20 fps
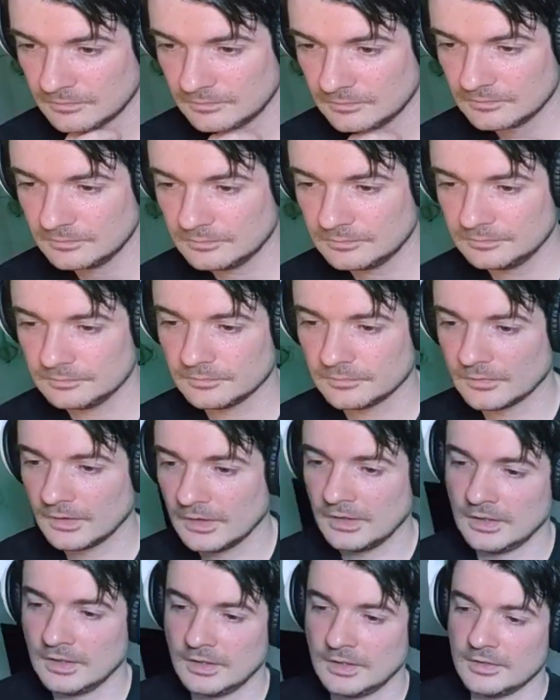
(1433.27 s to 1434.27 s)

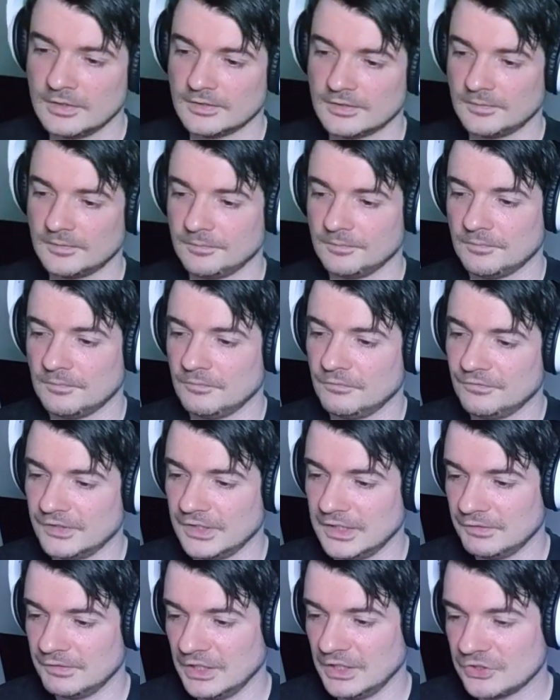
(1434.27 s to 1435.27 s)
Miku invited everyone
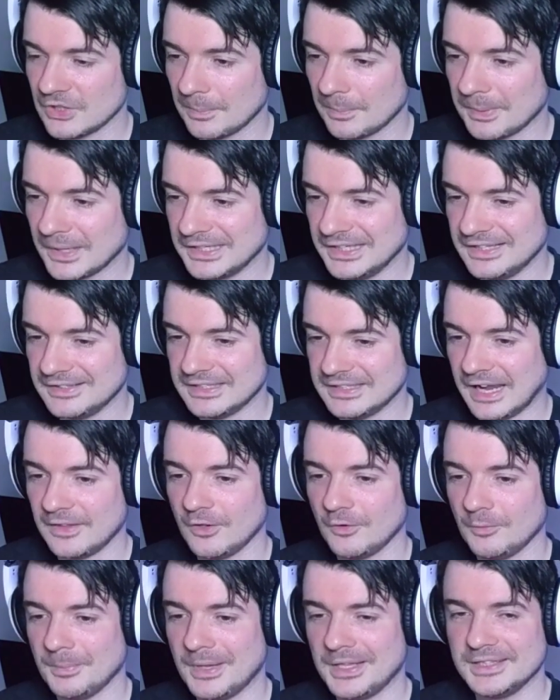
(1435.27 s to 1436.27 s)
very Japanese kind
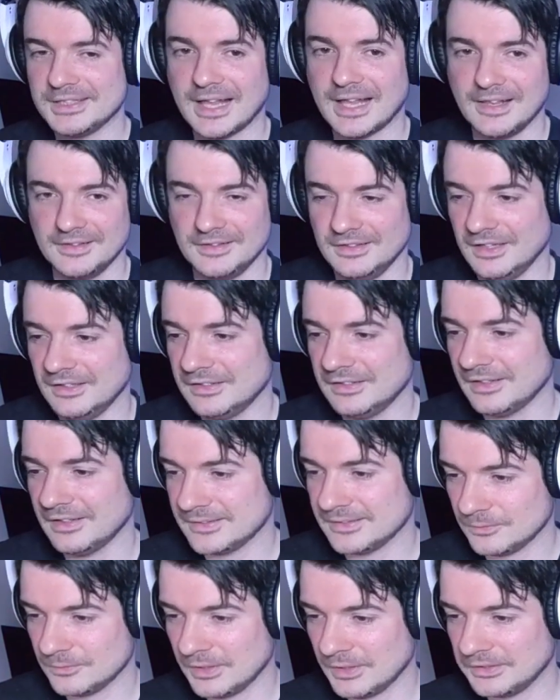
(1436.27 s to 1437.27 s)
of mentality, and that's
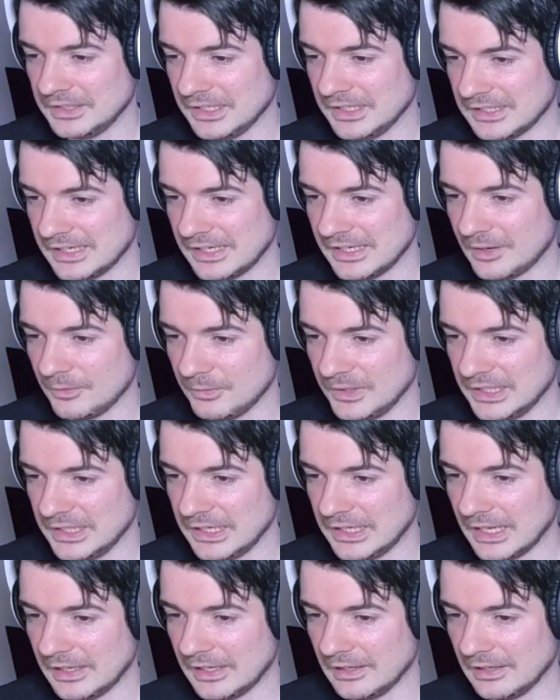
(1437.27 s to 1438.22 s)
one thing that I really